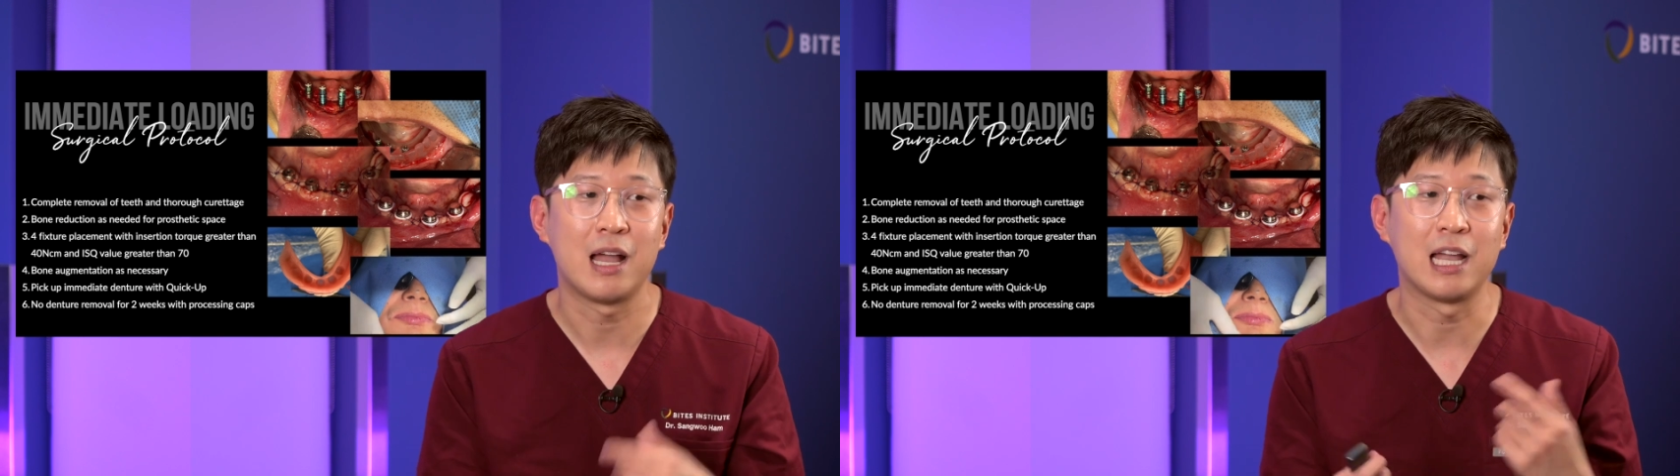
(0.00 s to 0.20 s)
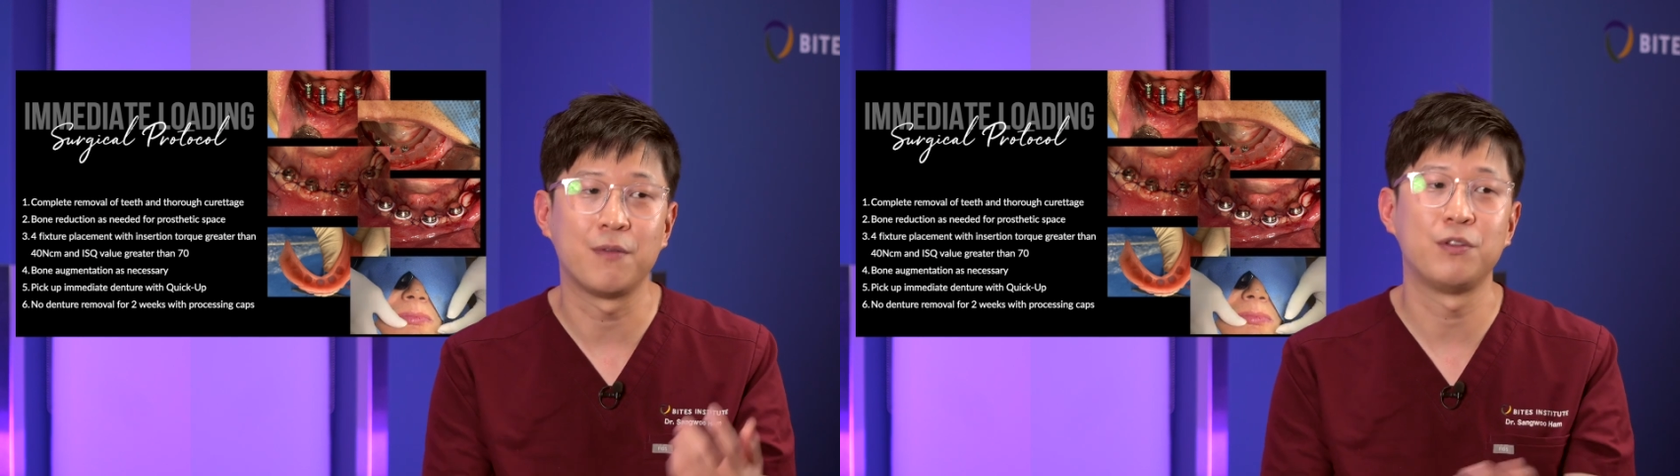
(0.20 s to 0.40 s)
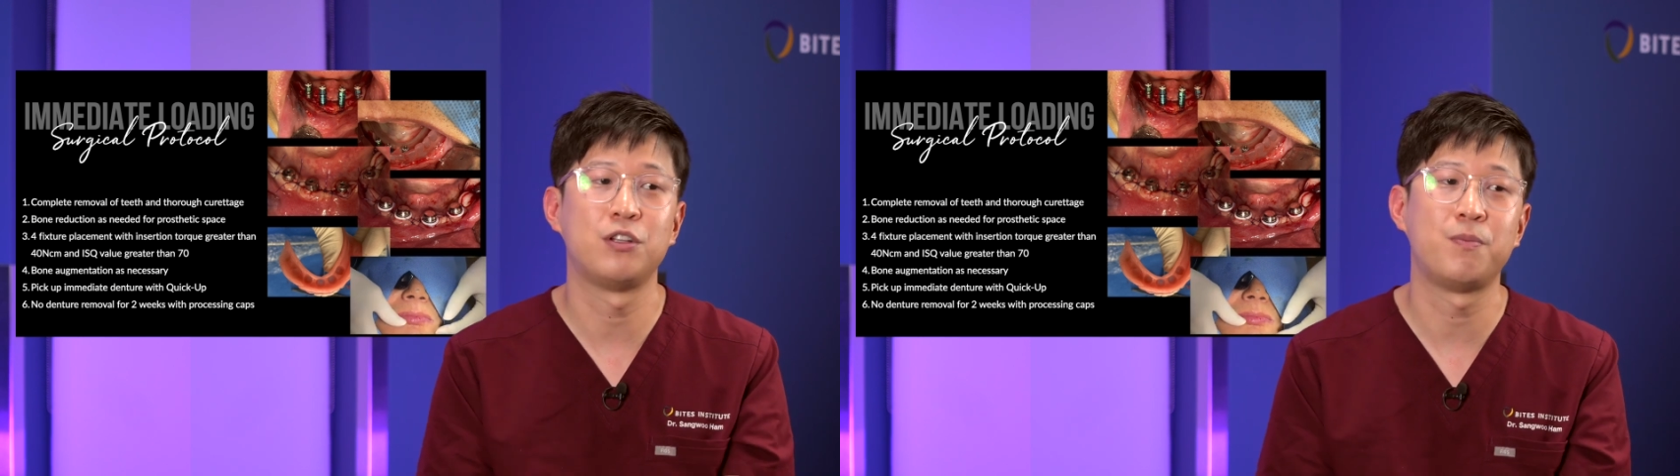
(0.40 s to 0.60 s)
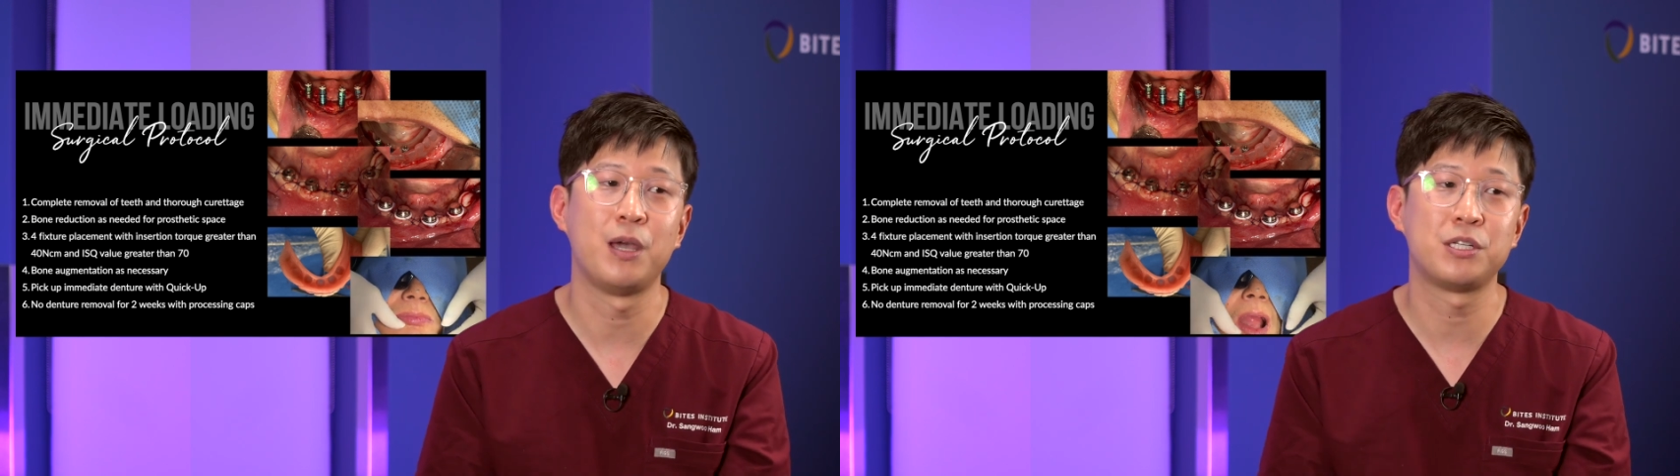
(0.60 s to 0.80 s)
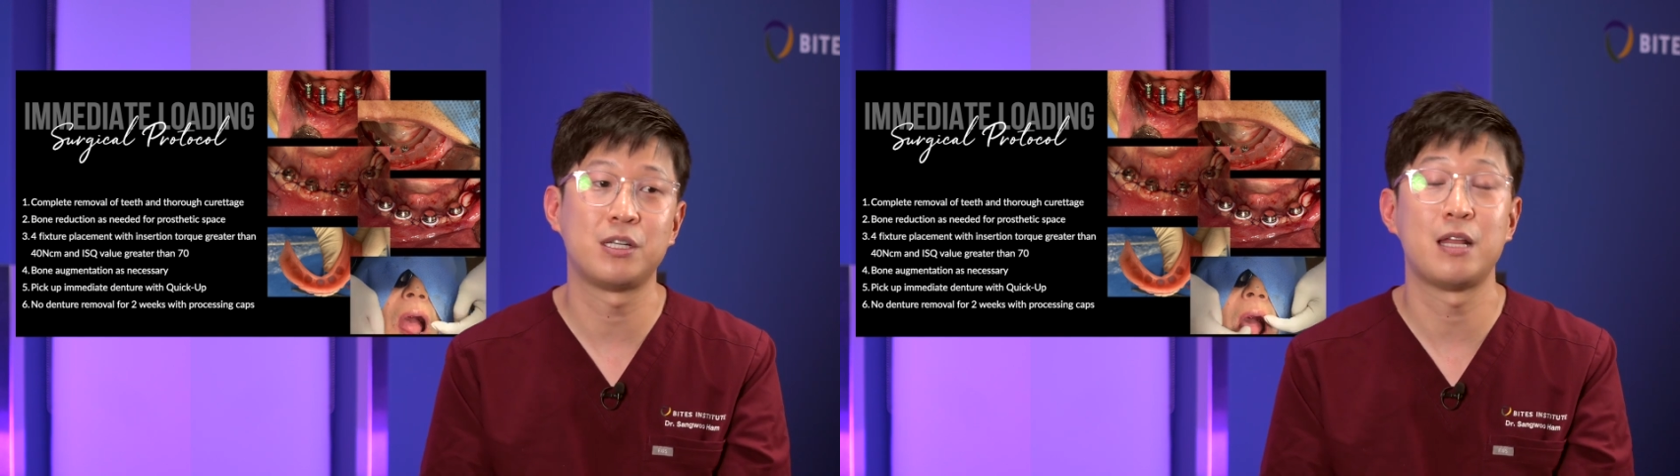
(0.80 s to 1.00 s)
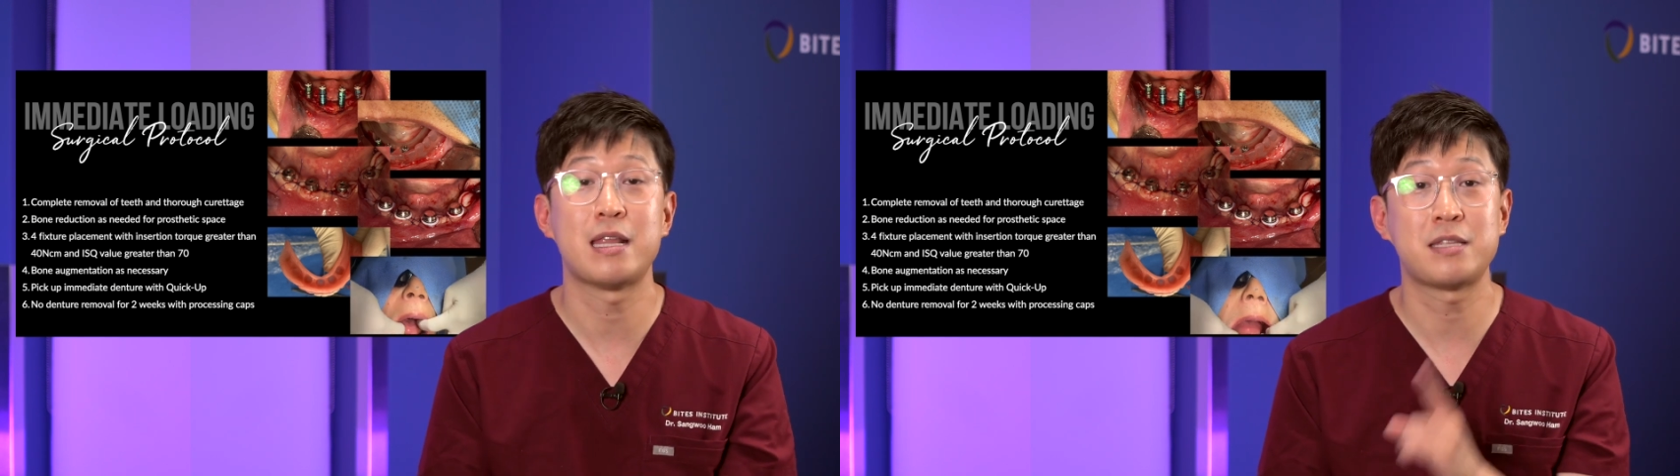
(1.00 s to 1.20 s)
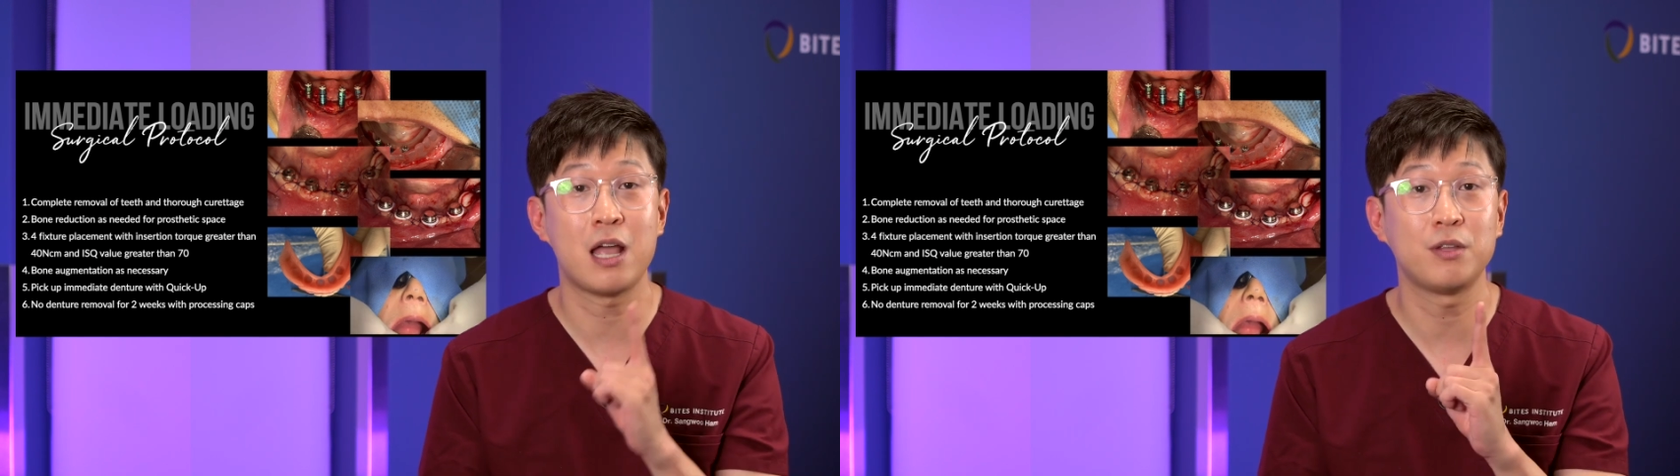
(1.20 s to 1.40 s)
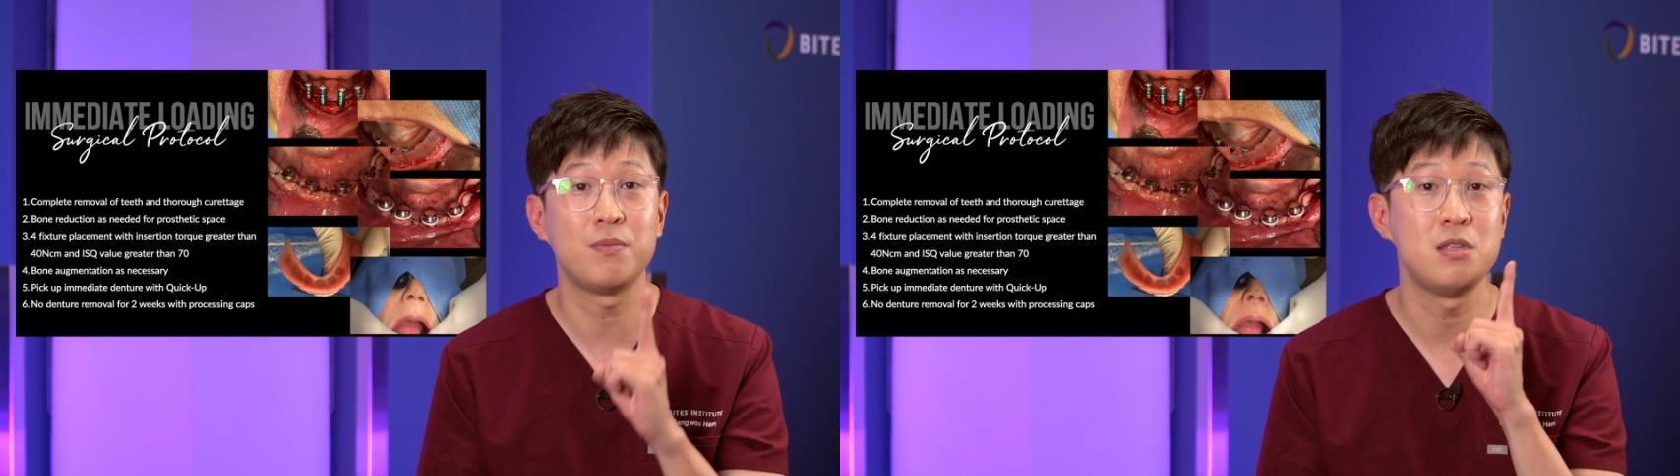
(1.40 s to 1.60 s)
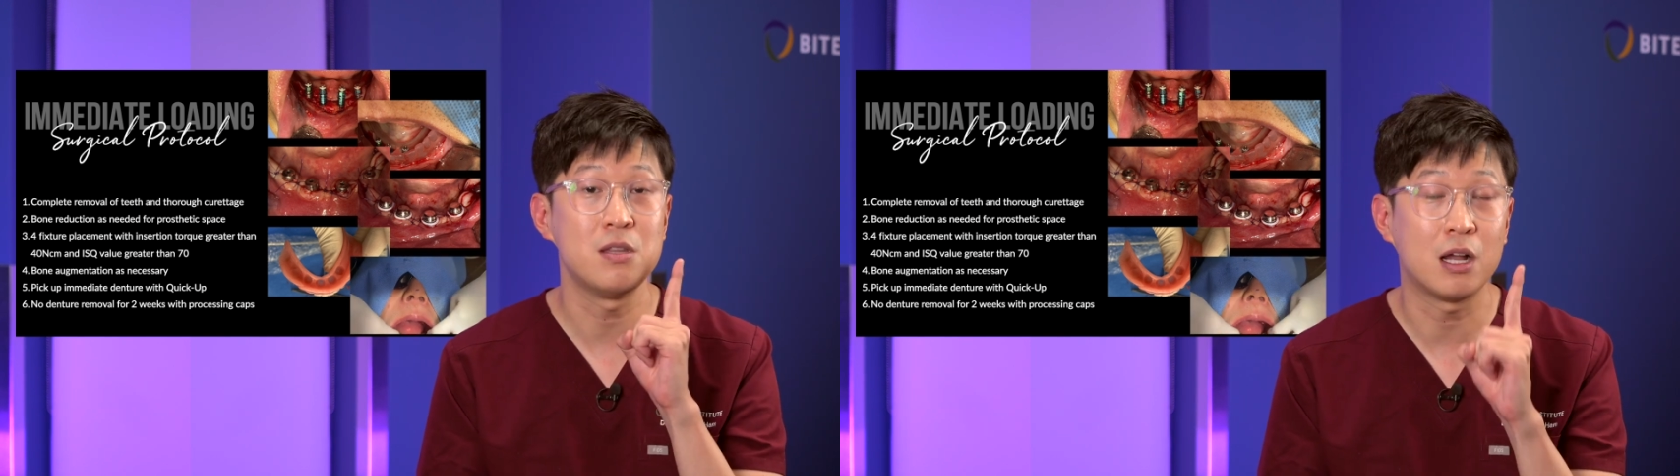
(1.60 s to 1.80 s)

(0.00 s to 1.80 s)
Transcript: I give it to the patient and tell them